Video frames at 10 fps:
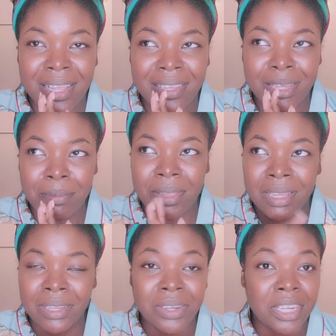something a
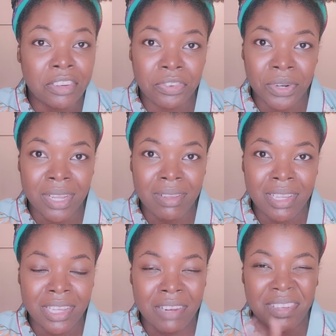little different.
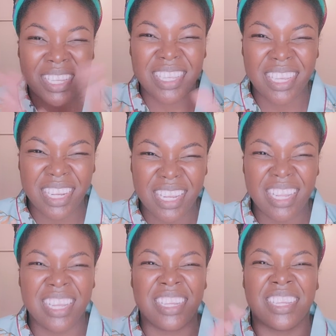Instead of just
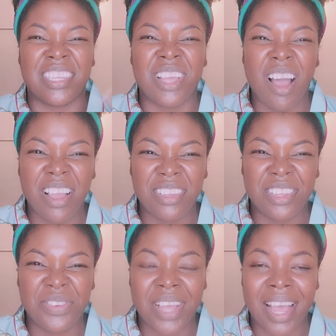sitting and just talking to
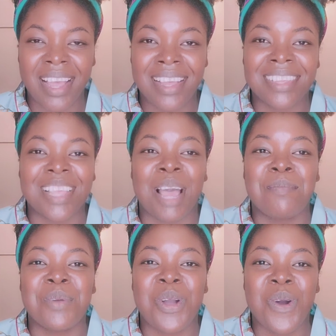you guys,
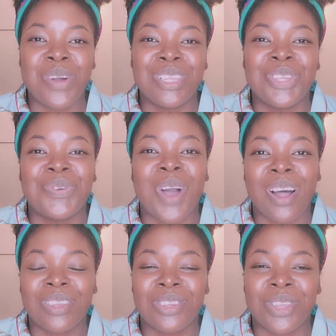I'm going to
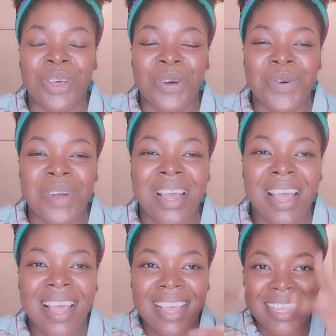also
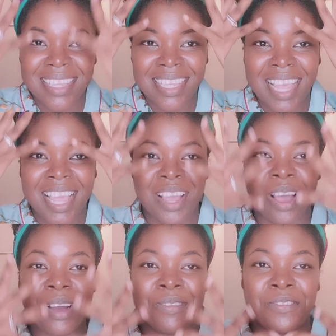take
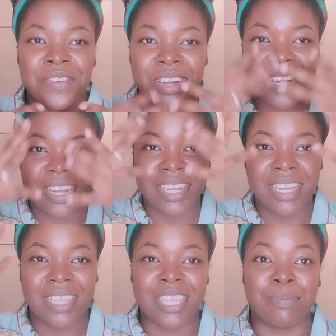off
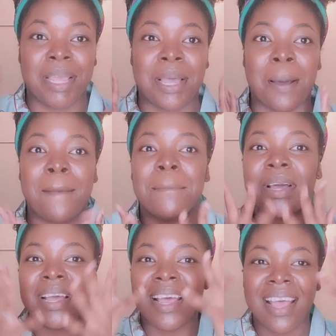this makeup
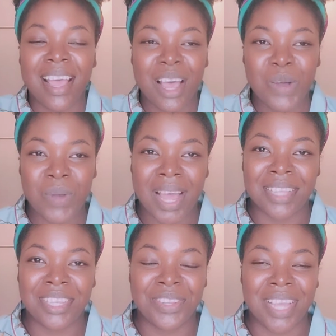while I
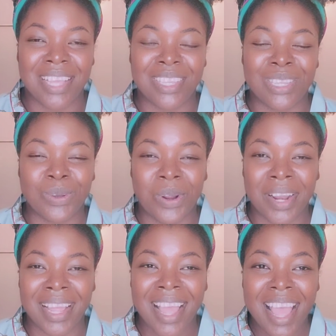tell you guys the
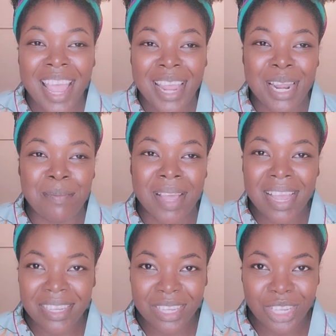story. And I'm
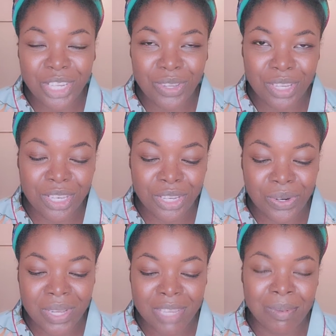actually choosing to
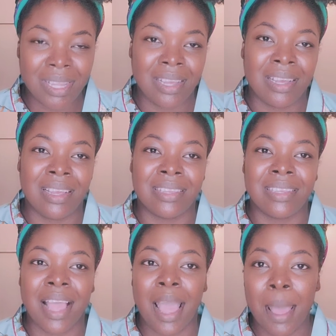do this because
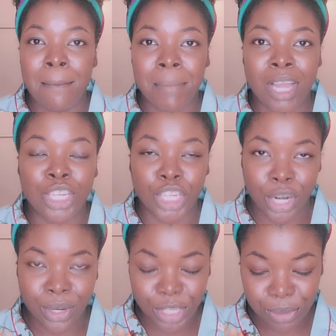at my
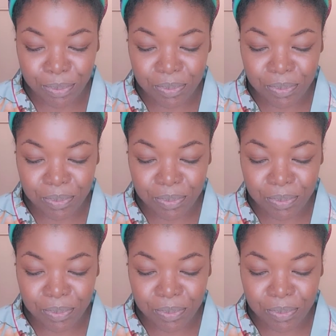church,